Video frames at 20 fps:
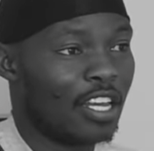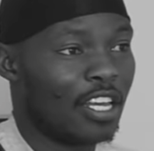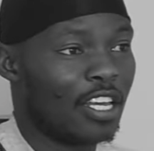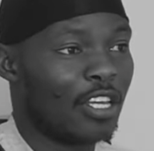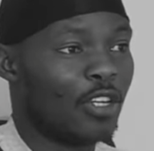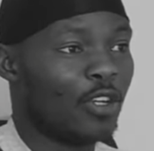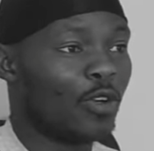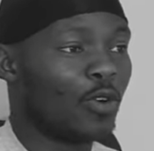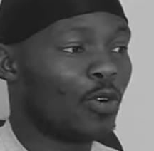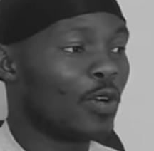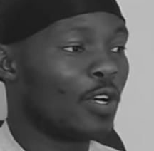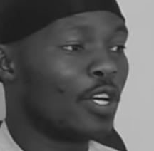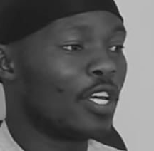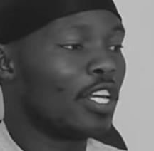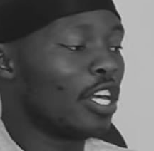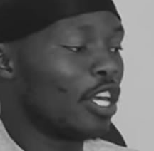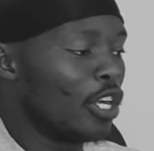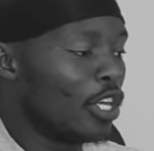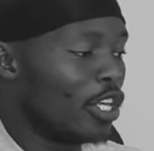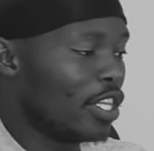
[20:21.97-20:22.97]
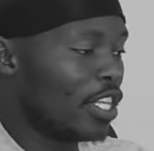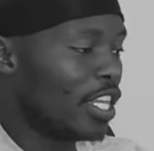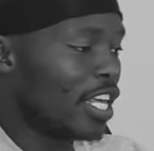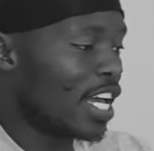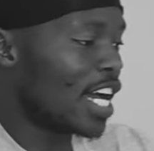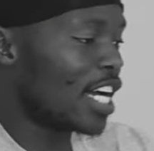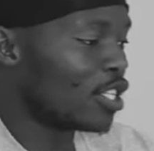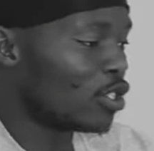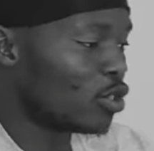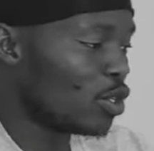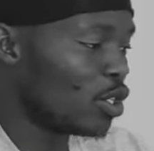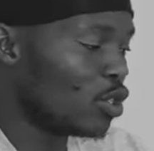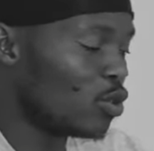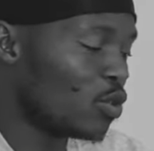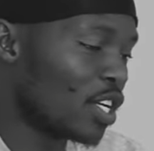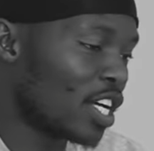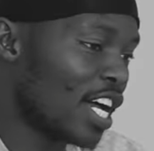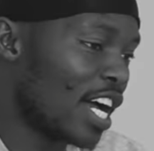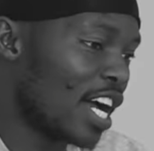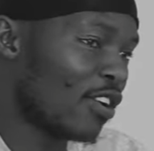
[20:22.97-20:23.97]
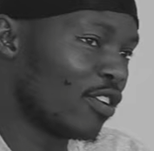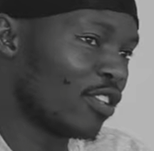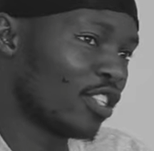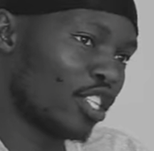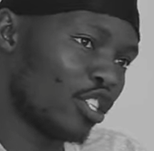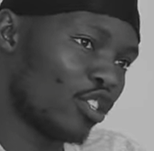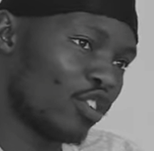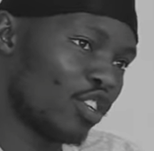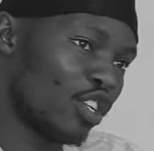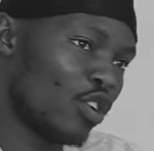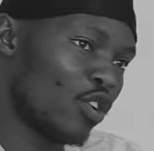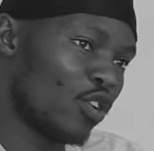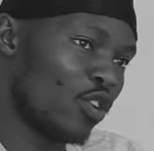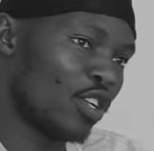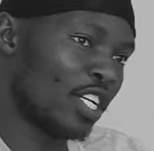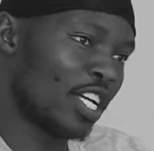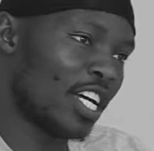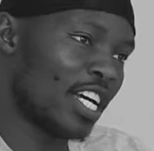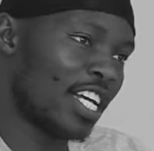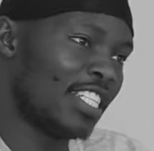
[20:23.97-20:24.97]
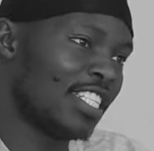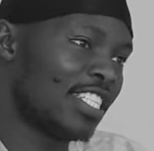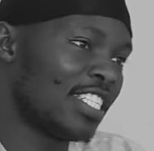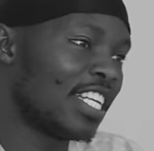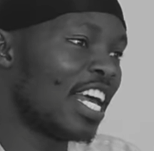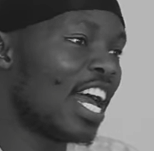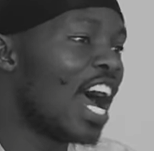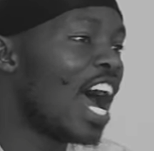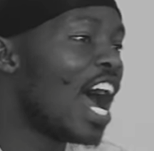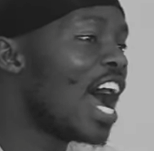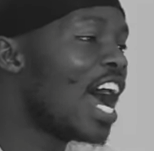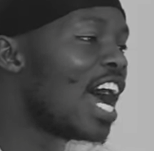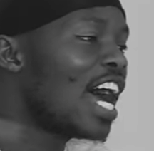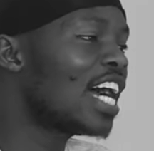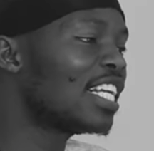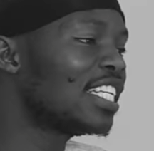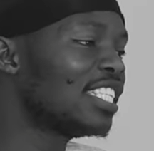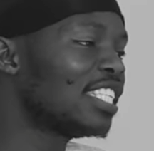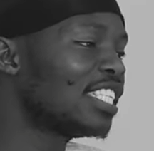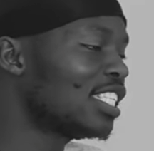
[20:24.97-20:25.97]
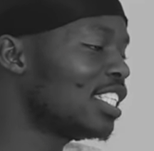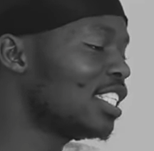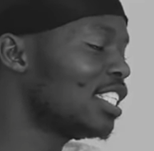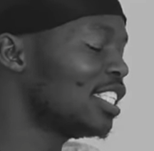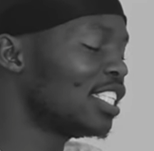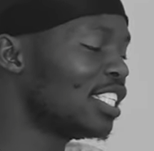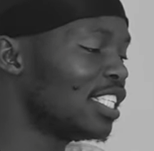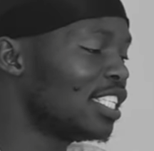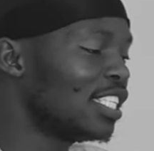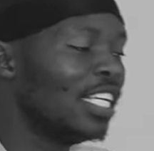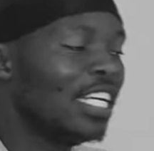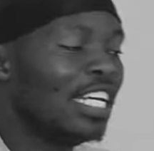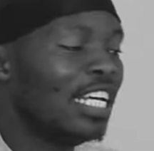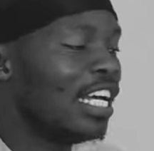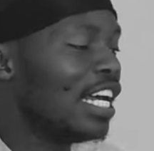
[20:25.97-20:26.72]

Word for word: You know, eh, they can't do it to a guy on the street corner and say, ah, ningi ningi,